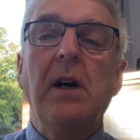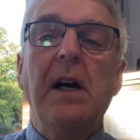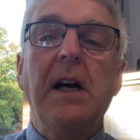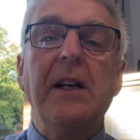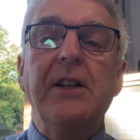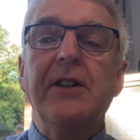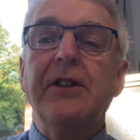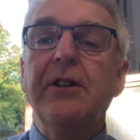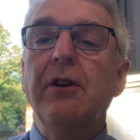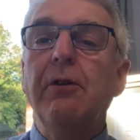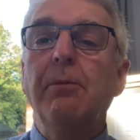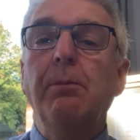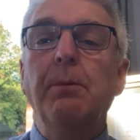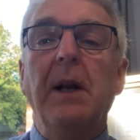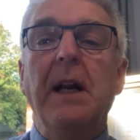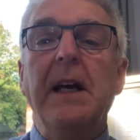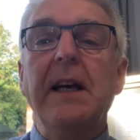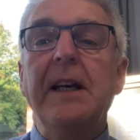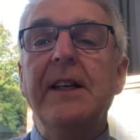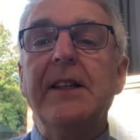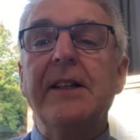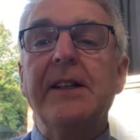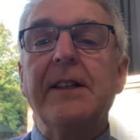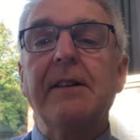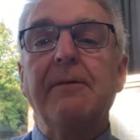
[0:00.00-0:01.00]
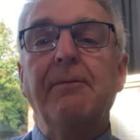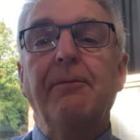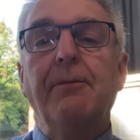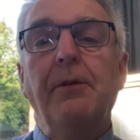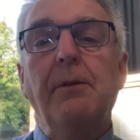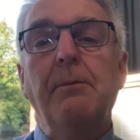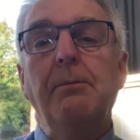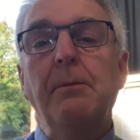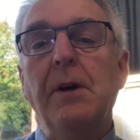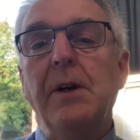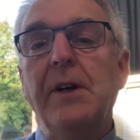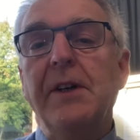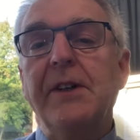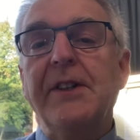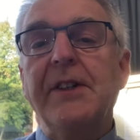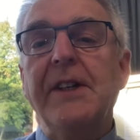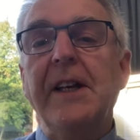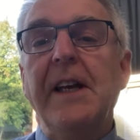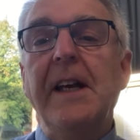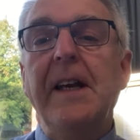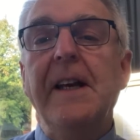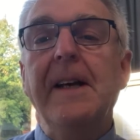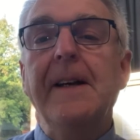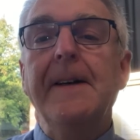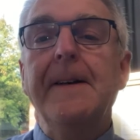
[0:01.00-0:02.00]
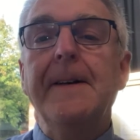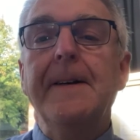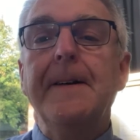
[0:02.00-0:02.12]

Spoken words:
has no place for mercy?